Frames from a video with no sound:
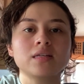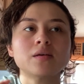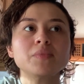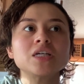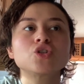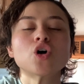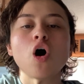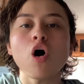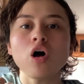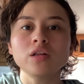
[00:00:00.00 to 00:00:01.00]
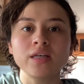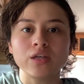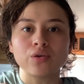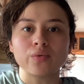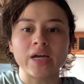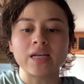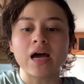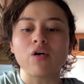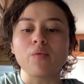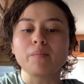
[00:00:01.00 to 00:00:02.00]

Something's calling you right now.